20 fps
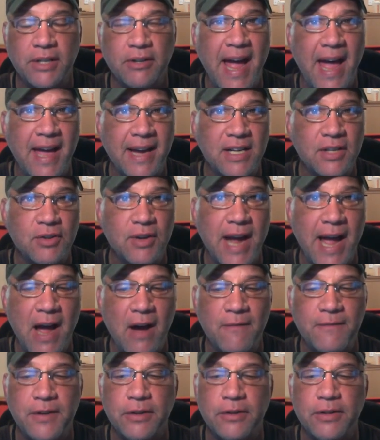And our extra
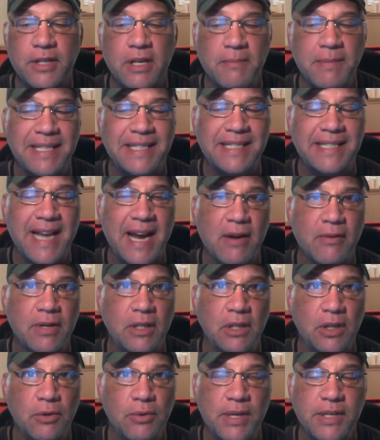outfielder is going to be
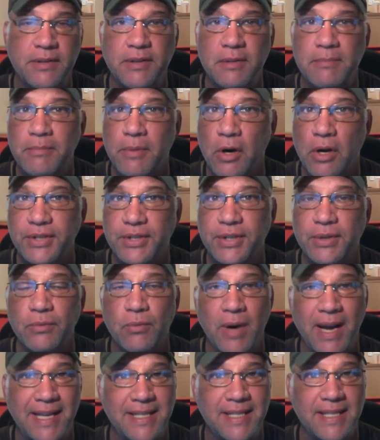Darren Lewis of the Boston
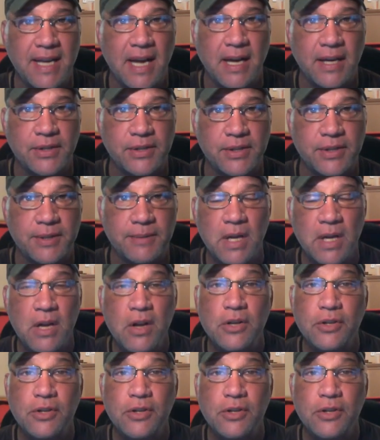Red Sox.